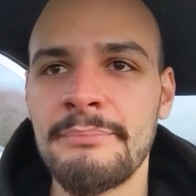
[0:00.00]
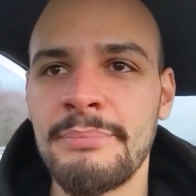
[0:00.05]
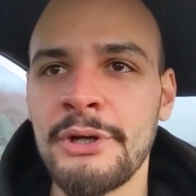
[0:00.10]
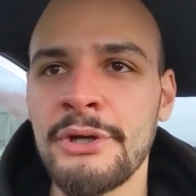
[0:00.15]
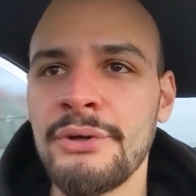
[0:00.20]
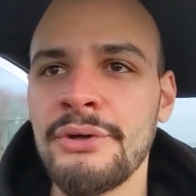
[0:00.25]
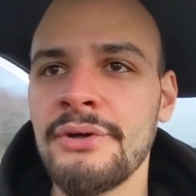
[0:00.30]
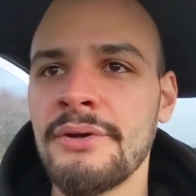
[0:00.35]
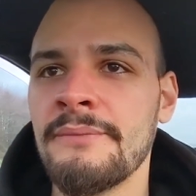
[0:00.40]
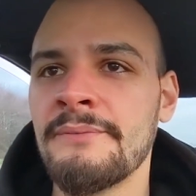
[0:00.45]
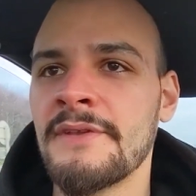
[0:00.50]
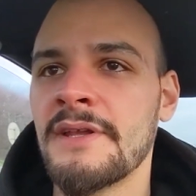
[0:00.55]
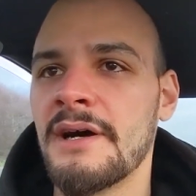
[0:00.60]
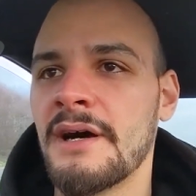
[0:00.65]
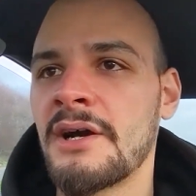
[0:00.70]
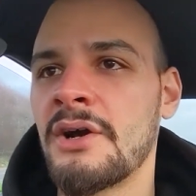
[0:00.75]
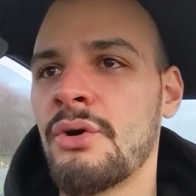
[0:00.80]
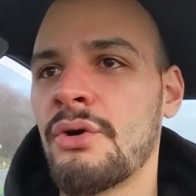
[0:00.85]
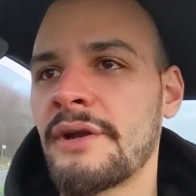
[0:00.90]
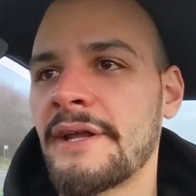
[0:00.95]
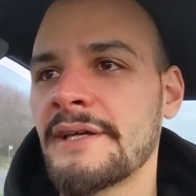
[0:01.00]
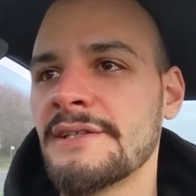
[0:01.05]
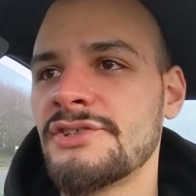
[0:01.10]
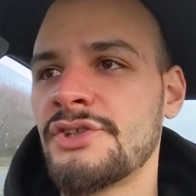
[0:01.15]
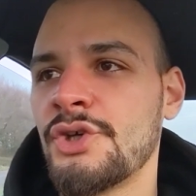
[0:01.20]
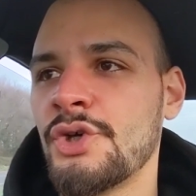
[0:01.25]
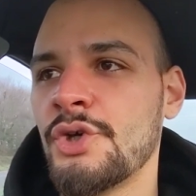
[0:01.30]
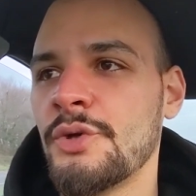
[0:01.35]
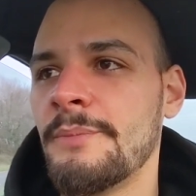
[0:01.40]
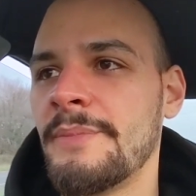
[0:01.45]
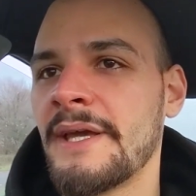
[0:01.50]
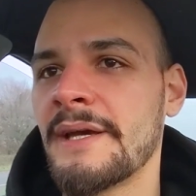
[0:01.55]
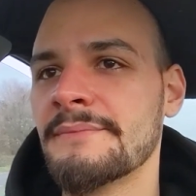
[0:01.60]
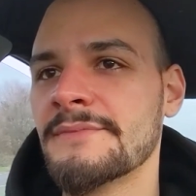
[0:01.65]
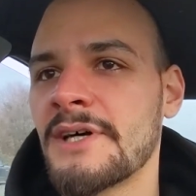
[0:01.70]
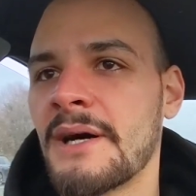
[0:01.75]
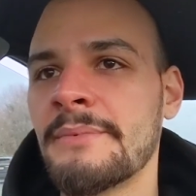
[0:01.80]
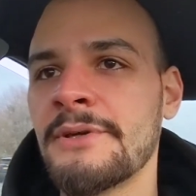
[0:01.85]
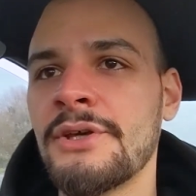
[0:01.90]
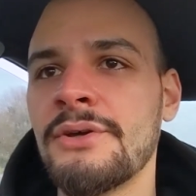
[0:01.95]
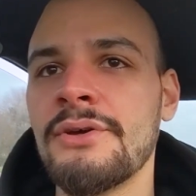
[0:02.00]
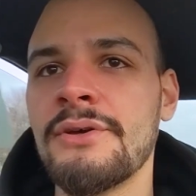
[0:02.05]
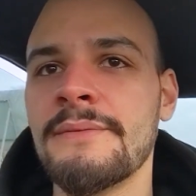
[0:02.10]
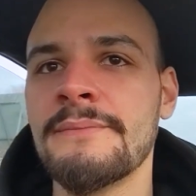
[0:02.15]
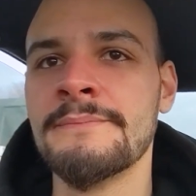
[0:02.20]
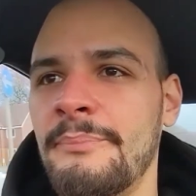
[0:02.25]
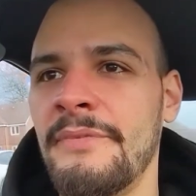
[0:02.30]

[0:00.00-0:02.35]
blue according to BMW.